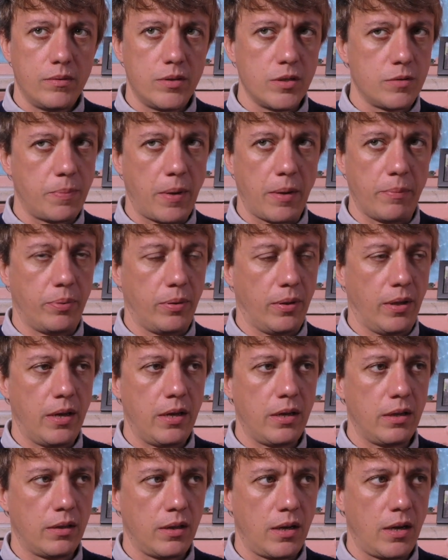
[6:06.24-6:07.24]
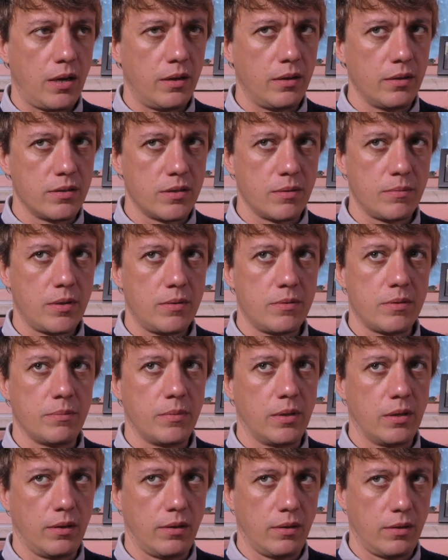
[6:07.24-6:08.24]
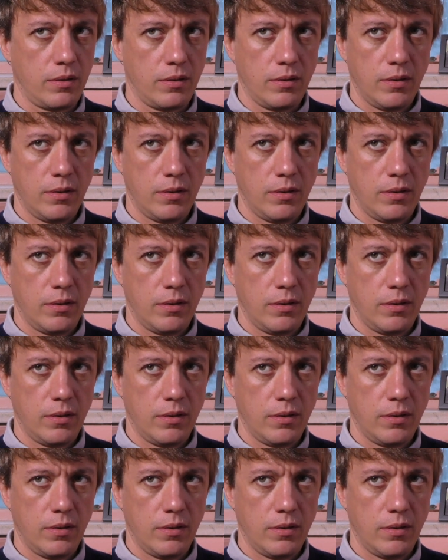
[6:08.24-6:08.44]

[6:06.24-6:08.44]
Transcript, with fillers: just by playing a lot. And sometimes I'm like,